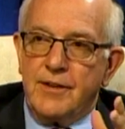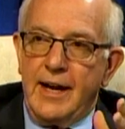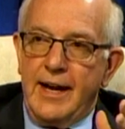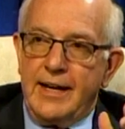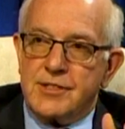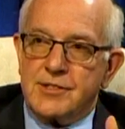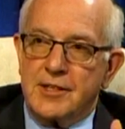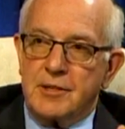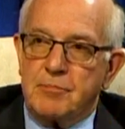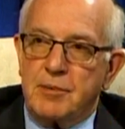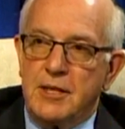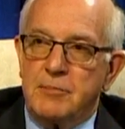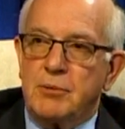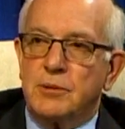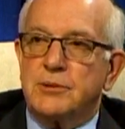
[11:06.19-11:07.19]
asking
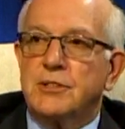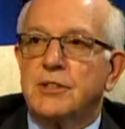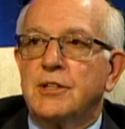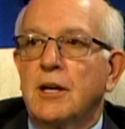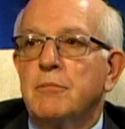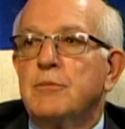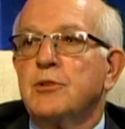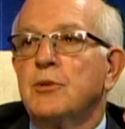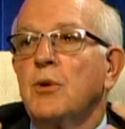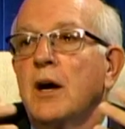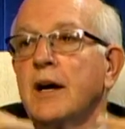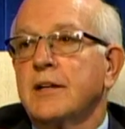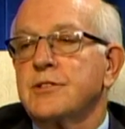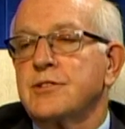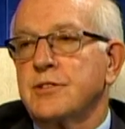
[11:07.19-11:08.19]
people to come to
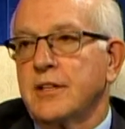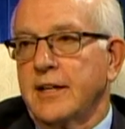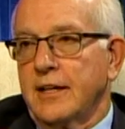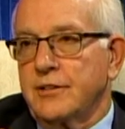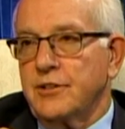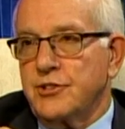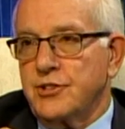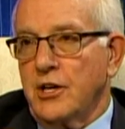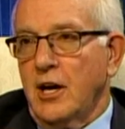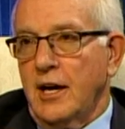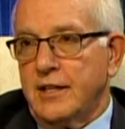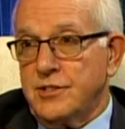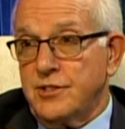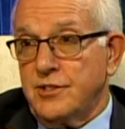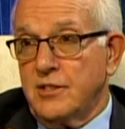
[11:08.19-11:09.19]
us to get the
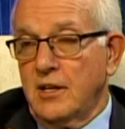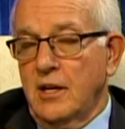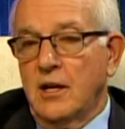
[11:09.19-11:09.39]
shots,